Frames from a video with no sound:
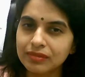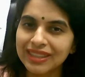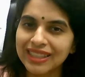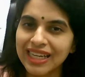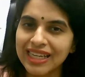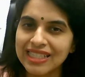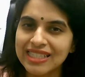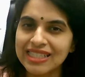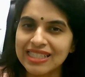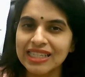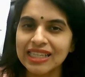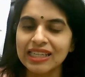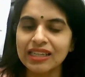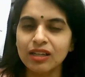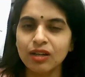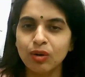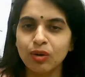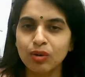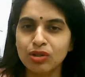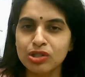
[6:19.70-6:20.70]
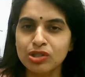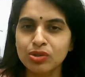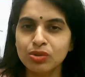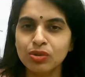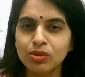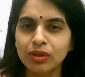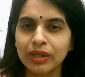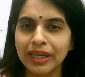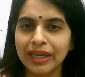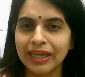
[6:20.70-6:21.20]
testing
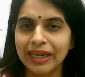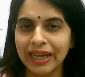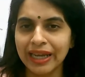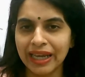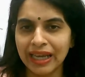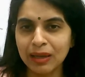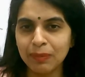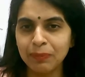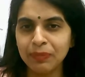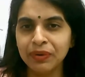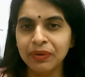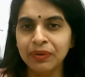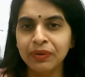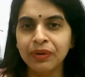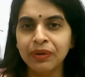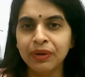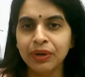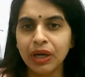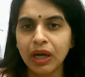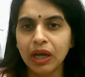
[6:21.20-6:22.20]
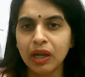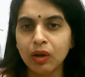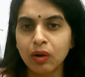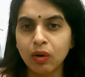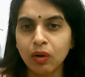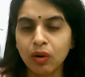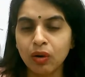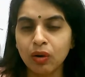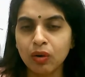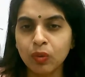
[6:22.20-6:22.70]
also can help,
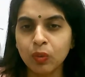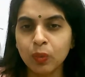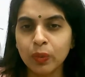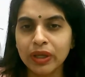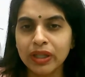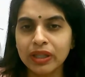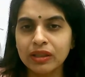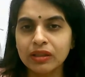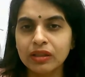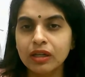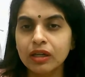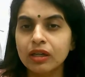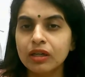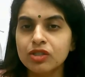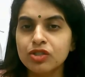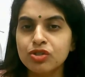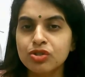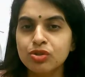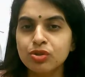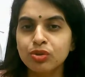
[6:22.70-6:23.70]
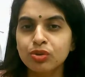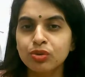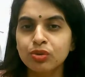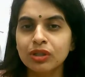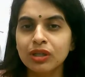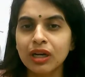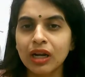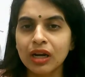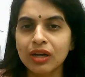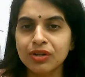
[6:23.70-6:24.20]
along with
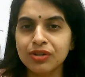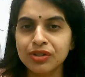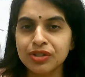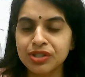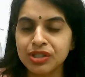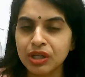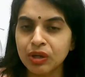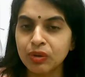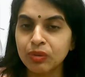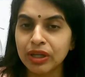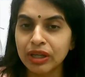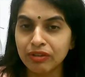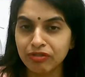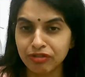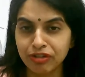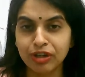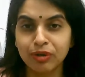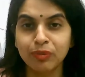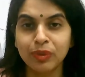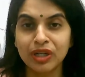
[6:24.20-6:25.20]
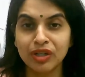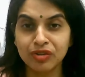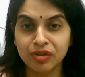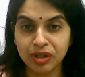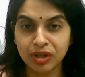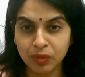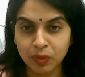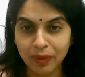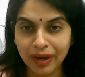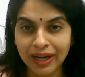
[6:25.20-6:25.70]
scrotal ultrasound if and when
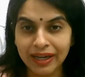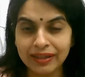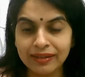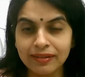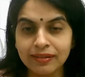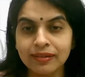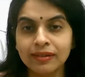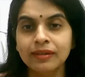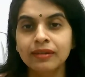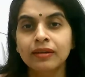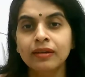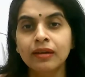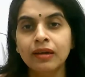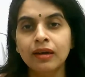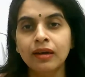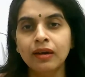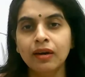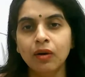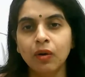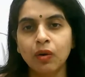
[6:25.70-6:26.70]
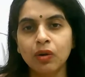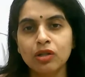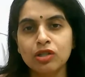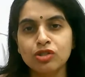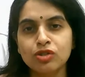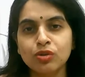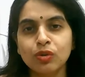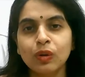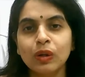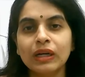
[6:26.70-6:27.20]
required,
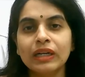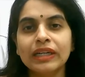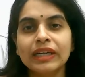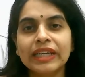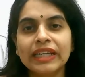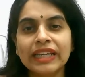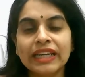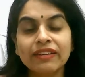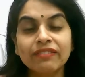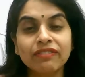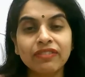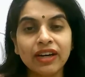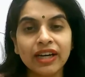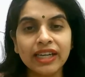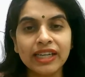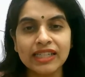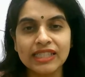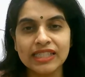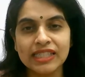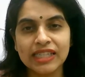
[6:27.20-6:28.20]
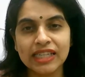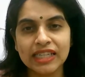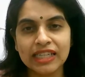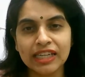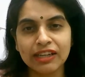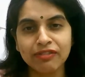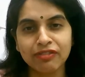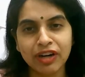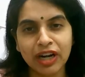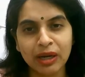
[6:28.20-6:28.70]
also a DFI,
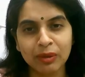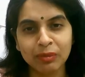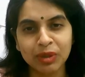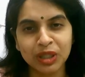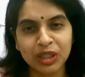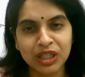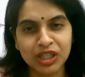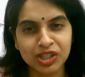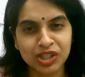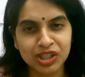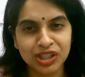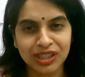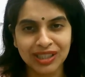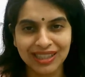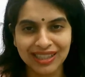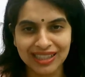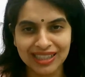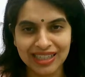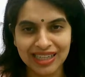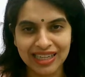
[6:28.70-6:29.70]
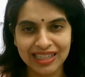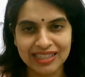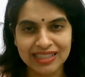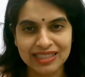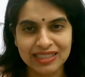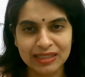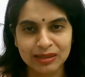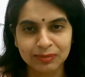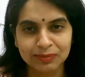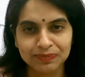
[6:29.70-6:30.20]
DNA fragmentation
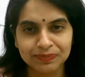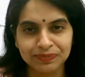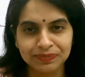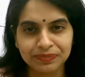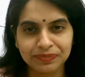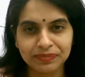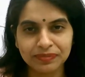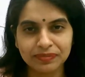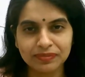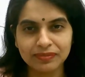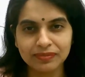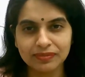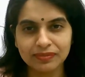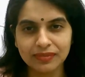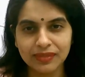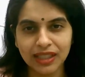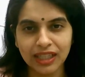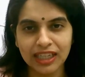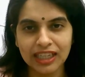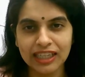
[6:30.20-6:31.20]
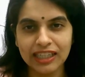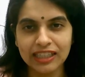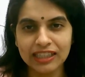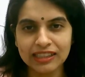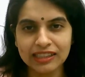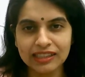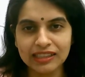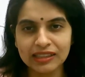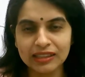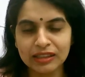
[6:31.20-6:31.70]
index.
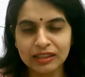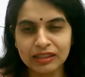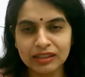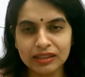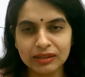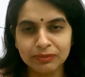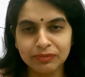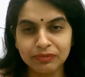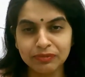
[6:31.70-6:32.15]
Uh,